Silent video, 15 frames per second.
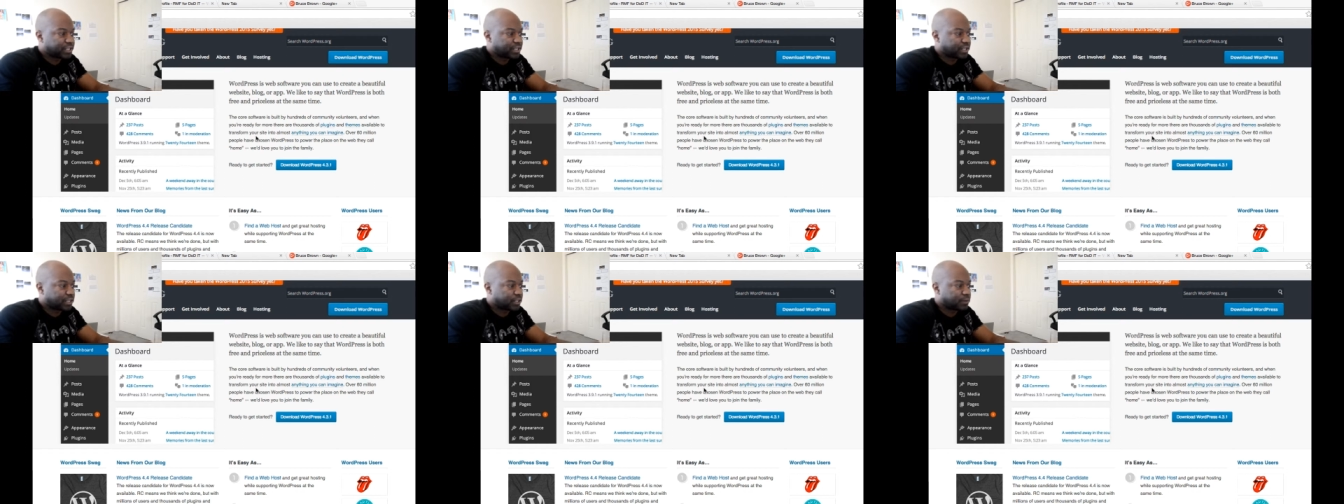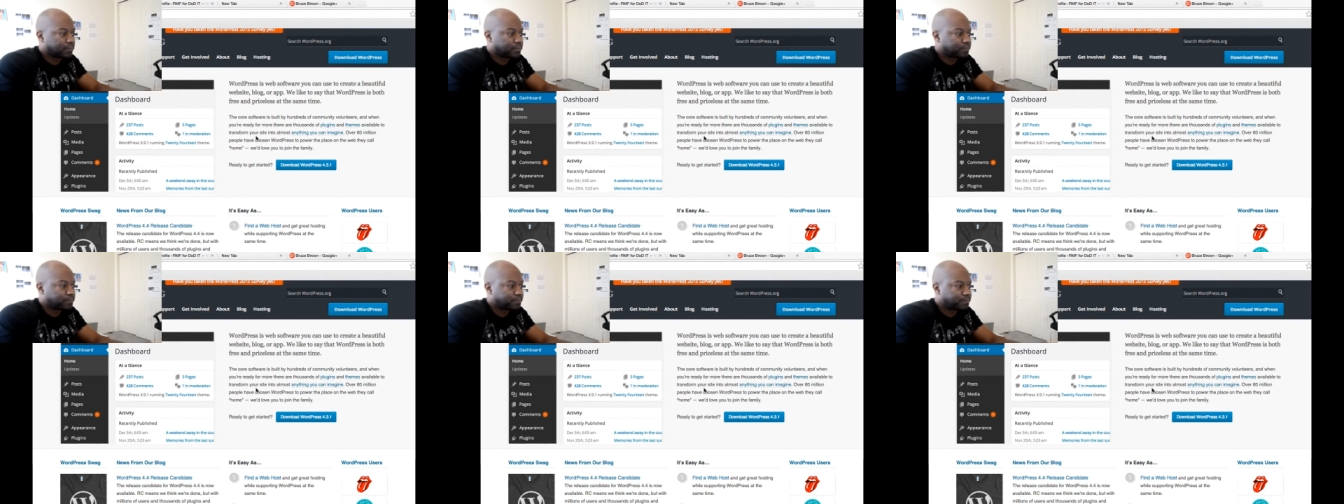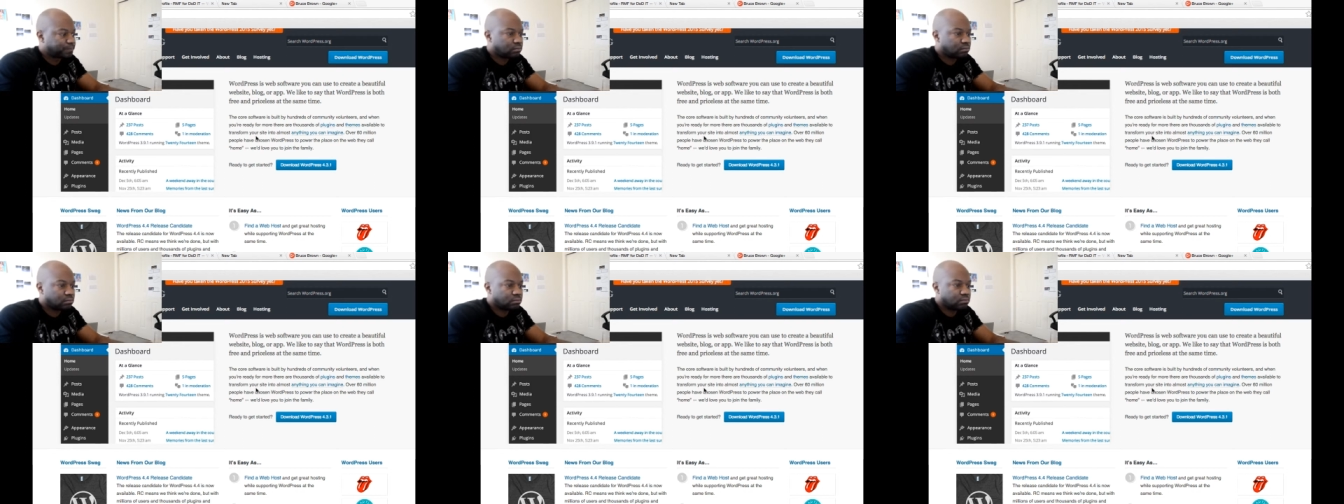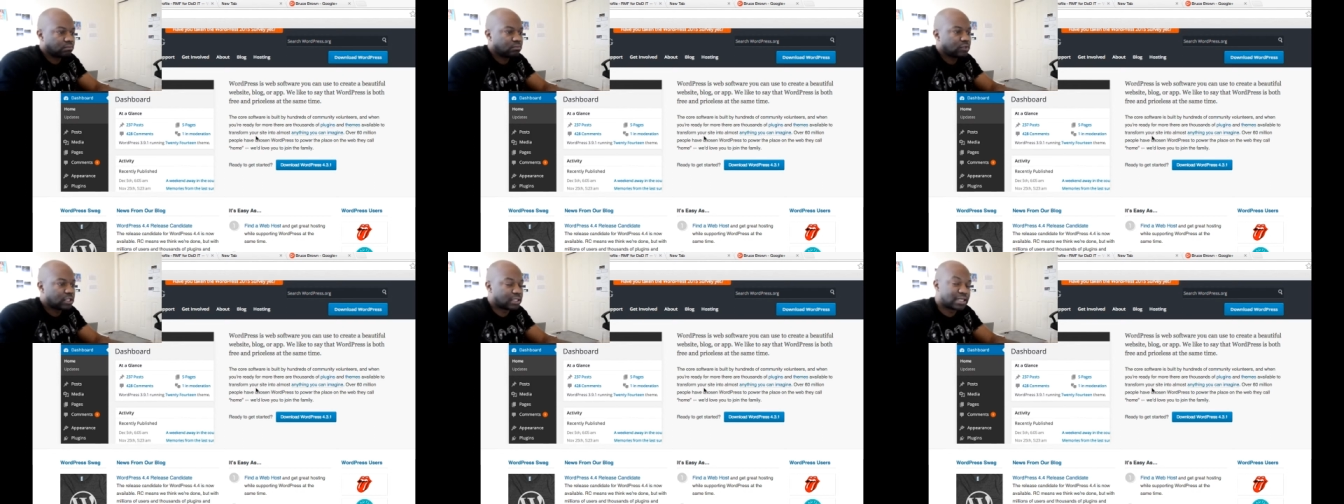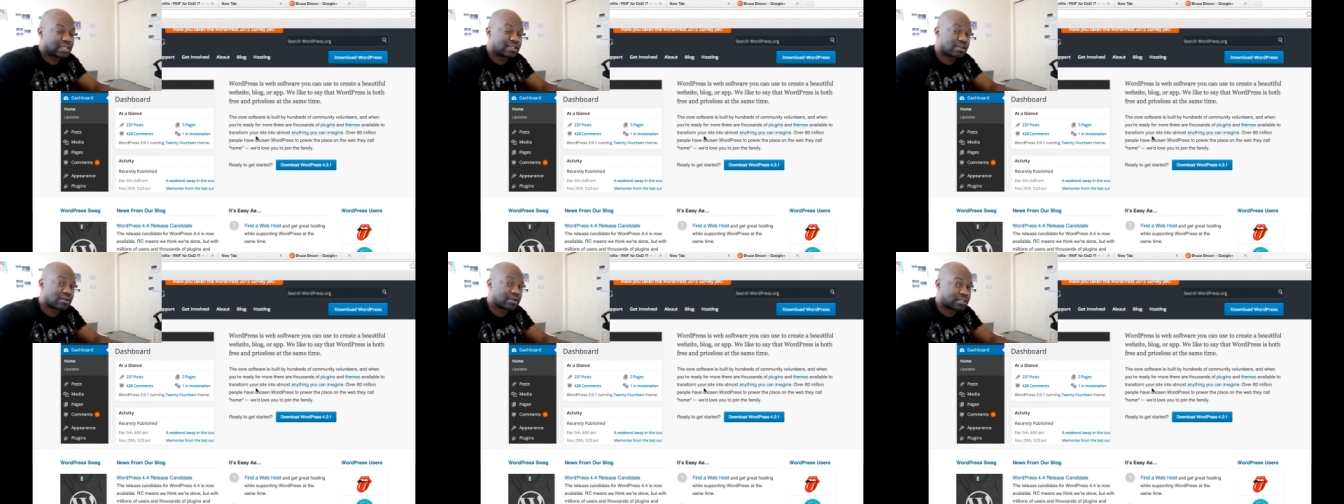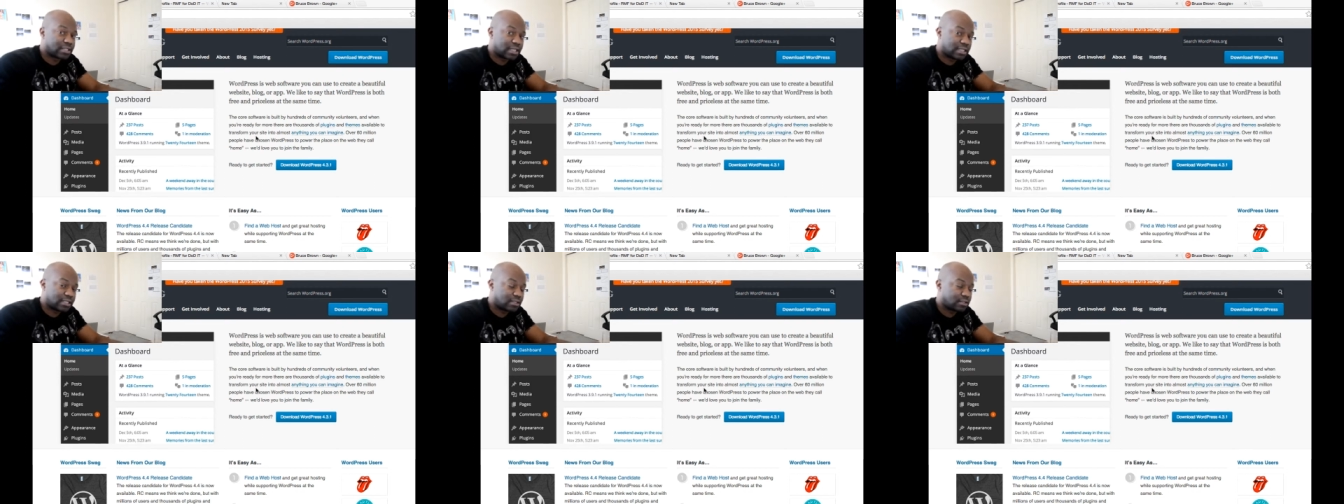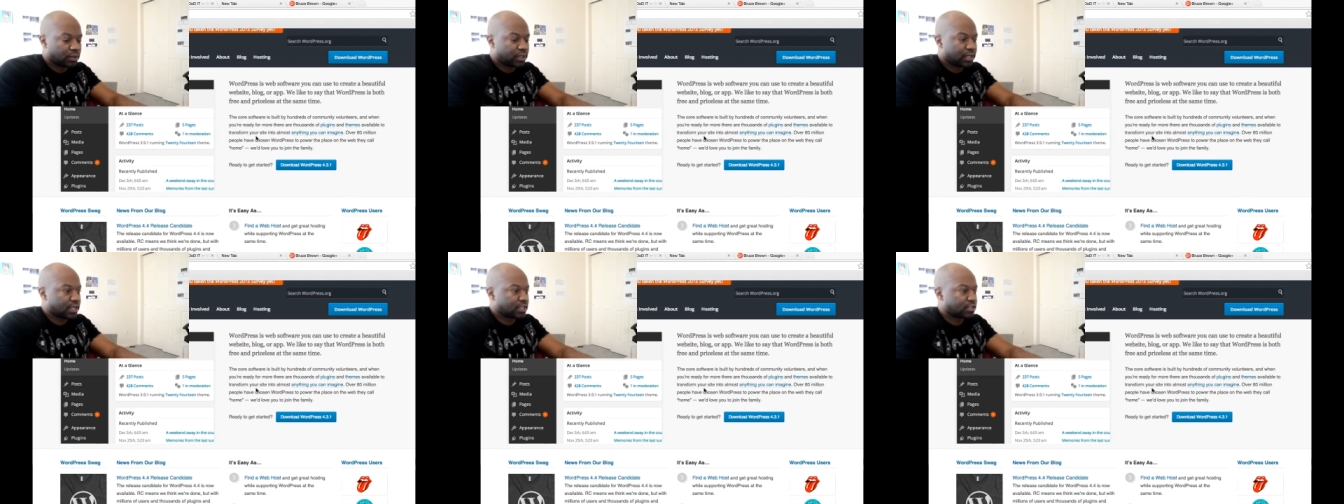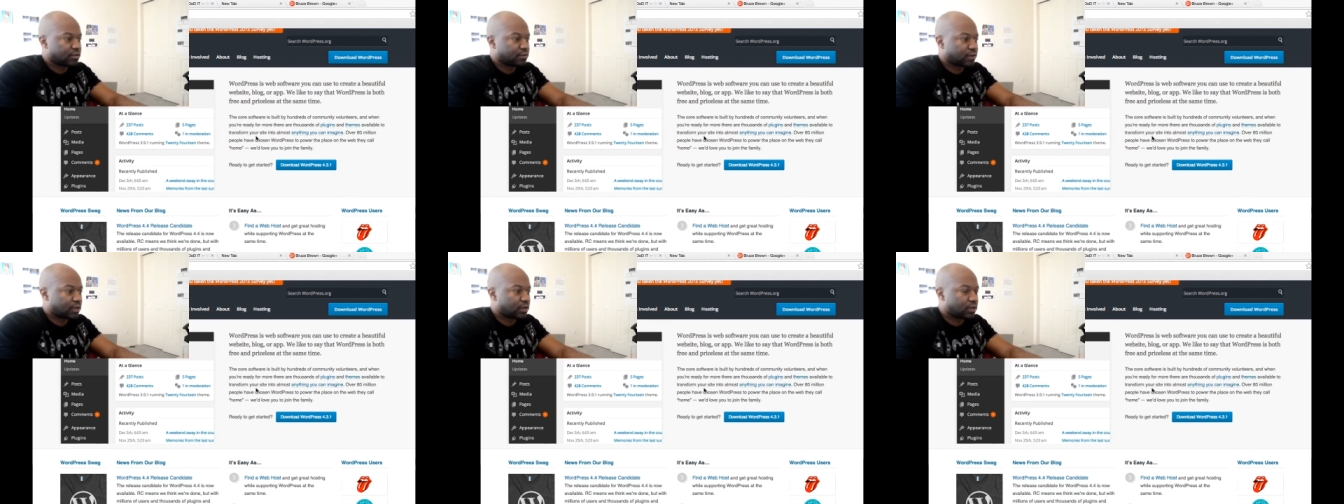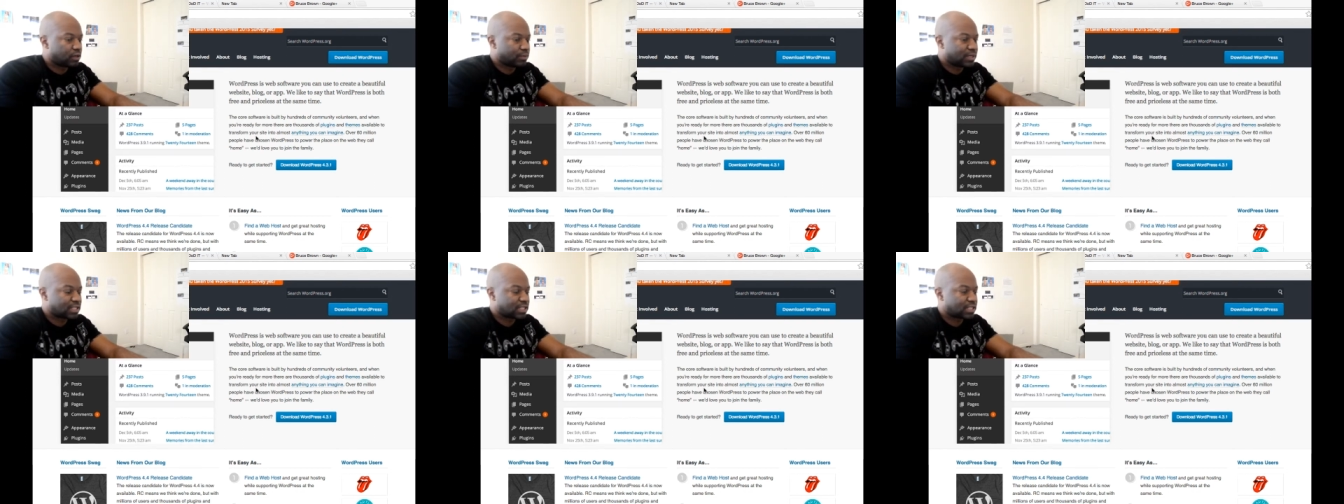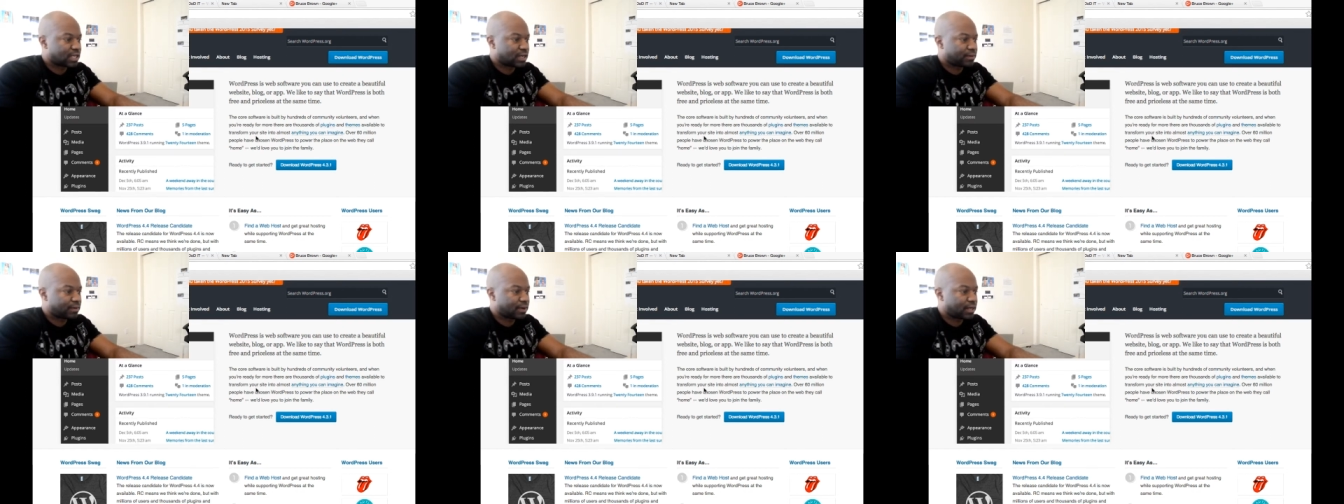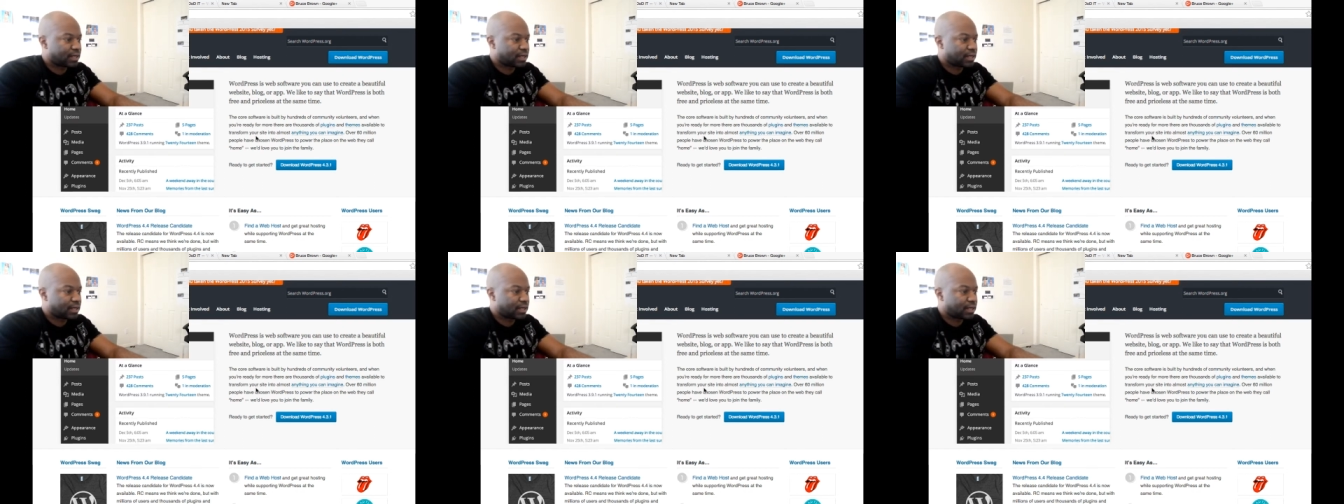here and there, and that's always nice. Okay, so if I go to my site right